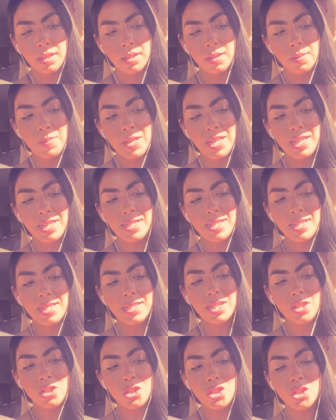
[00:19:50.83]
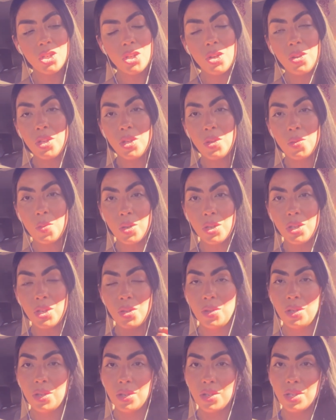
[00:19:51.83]
because it's going to show you where
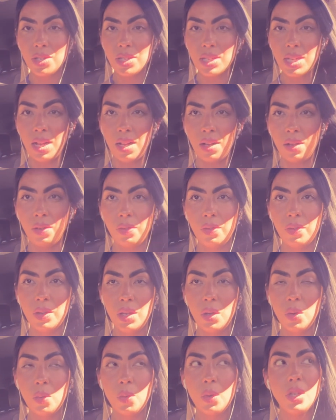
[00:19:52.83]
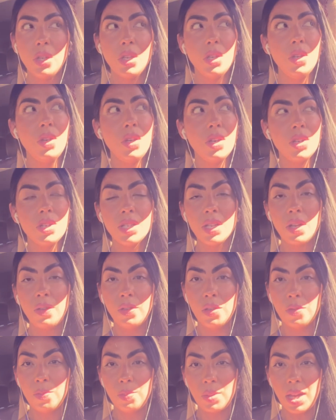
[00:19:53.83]
you yourself,
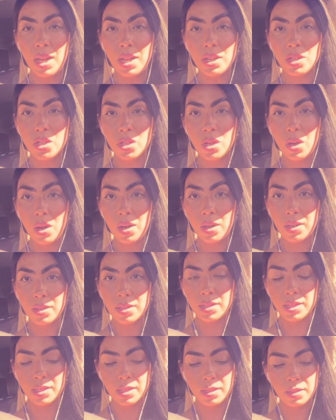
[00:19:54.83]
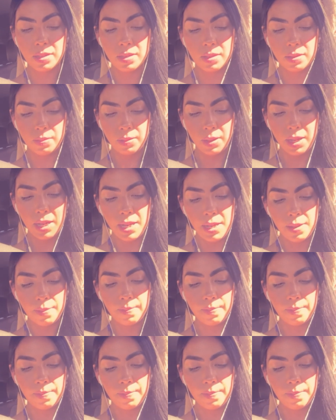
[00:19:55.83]
you've blocked your heart, right?